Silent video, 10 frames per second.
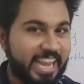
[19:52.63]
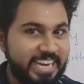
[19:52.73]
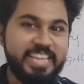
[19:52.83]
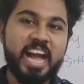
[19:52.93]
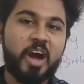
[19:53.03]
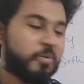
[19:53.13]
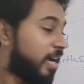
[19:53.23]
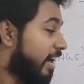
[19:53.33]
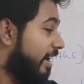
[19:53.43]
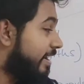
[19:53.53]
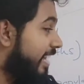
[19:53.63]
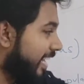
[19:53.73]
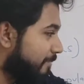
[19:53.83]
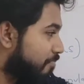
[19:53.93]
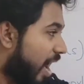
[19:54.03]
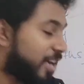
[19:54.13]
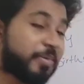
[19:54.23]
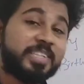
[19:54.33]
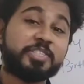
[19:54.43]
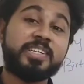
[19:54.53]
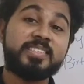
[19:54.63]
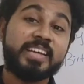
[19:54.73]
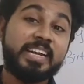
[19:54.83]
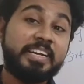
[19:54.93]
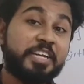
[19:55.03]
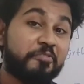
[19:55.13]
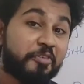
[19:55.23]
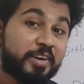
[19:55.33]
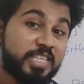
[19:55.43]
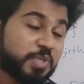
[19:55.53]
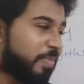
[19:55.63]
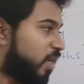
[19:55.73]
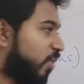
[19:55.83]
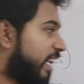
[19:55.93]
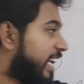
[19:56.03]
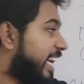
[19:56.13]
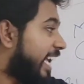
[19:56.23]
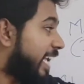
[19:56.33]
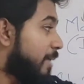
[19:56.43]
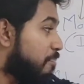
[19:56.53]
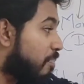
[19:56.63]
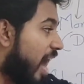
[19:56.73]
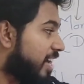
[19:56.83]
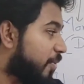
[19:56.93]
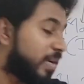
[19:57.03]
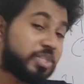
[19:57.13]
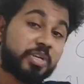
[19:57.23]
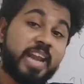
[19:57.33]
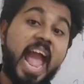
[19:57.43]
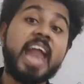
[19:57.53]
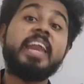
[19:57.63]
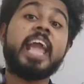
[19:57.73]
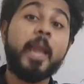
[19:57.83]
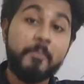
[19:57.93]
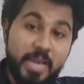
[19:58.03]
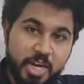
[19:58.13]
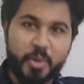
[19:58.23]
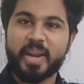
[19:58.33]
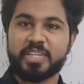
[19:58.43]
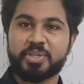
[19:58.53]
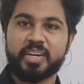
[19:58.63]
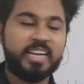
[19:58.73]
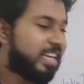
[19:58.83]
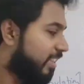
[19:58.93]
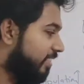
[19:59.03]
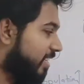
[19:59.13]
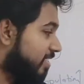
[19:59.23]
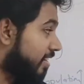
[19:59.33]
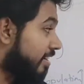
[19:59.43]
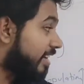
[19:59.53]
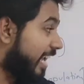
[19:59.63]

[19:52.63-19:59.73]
Anyhow, net migration is the difference between immigration and emigration, this